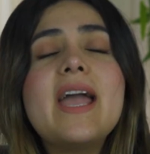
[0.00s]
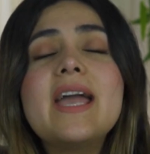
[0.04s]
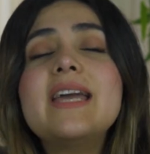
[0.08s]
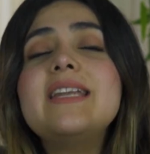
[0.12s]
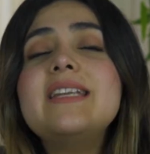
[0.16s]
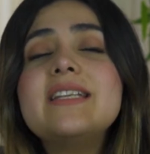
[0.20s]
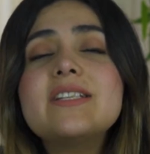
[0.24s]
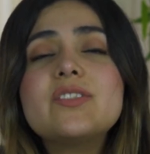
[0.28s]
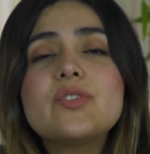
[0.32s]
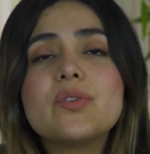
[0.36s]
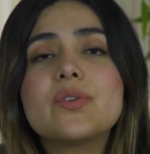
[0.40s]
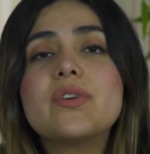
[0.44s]

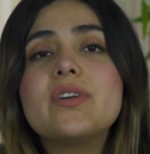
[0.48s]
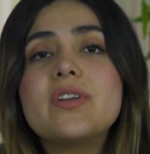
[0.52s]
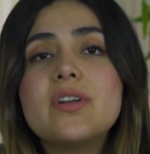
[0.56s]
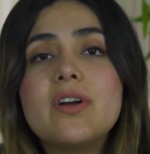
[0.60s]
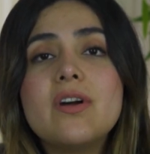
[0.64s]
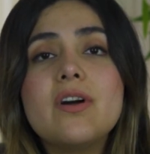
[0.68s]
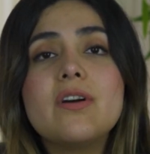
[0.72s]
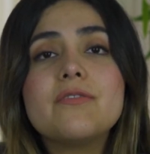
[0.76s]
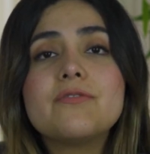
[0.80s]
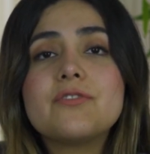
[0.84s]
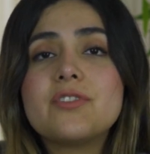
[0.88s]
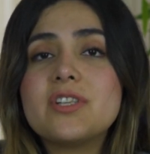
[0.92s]
any sort
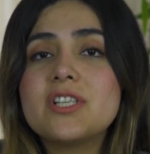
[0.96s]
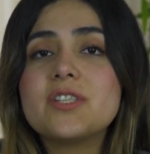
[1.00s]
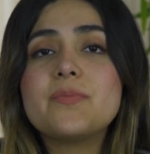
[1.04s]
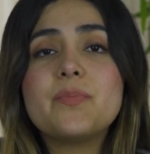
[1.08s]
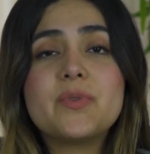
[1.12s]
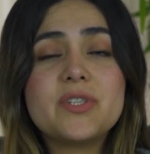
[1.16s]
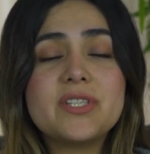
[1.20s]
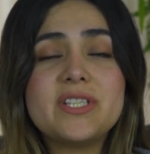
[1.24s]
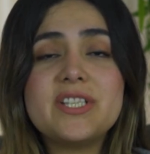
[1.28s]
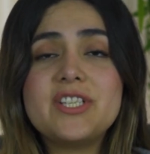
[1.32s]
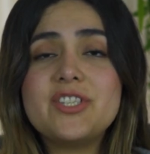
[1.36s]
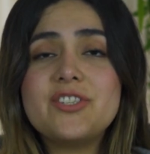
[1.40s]
of
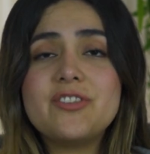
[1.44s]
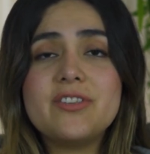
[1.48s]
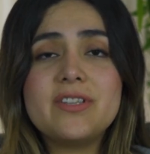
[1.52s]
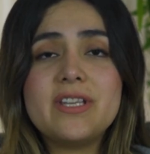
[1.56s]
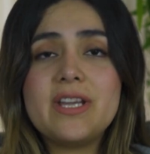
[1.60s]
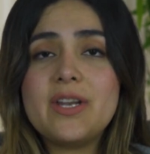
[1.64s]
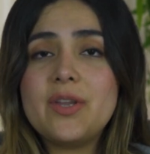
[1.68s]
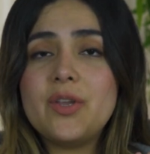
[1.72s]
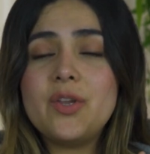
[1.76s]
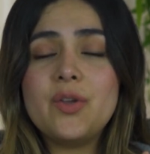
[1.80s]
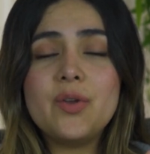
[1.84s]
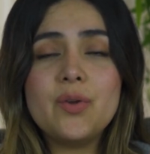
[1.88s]
transportation
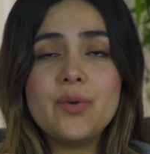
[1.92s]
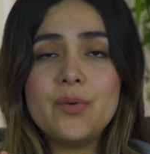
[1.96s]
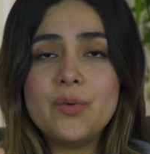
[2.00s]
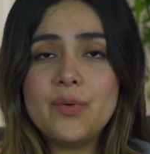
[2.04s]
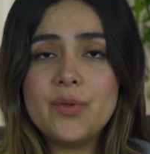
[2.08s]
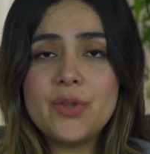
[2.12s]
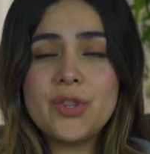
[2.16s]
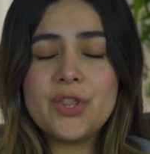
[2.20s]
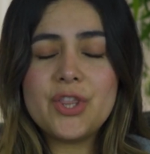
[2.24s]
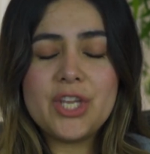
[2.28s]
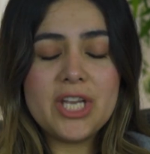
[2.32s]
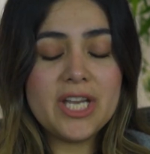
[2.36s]
that
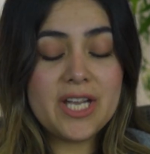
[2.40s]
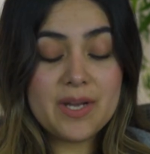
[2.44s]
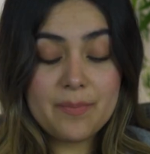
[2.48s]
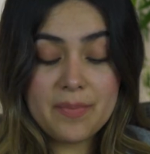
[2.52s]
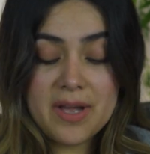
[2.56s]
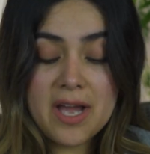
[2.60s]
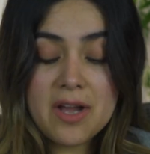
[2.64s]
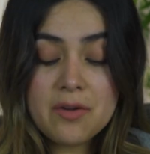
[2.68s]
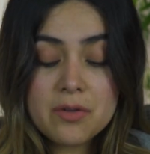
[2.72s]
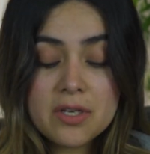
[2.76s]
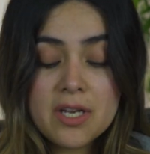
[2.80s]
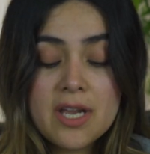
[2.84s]
you think
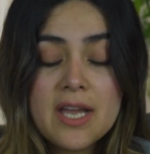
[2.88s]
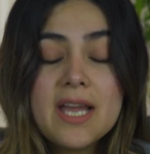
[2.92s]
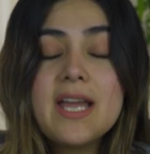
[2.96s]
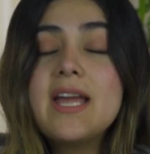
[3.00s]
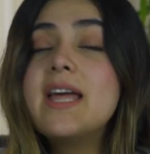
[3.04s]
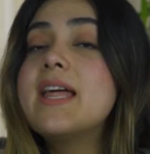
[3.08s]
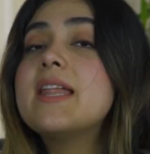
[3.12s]
about,